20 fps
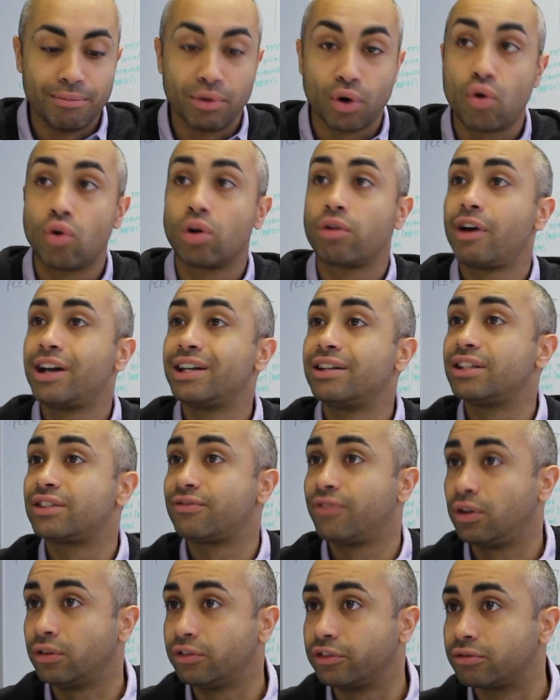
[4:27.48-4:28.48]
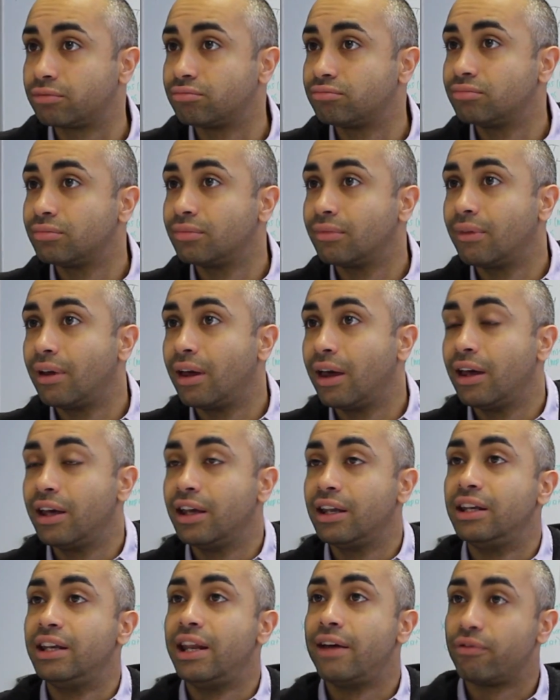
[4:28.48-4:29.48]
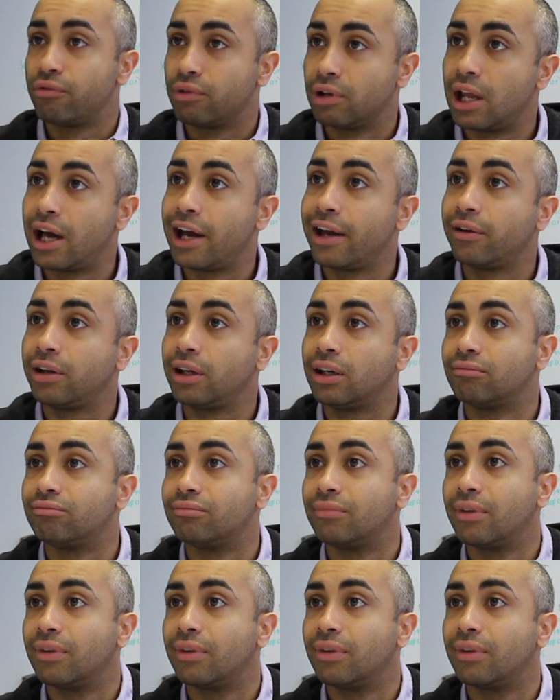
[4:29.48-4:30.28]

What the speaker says: Caller ID is false. Never rely on it.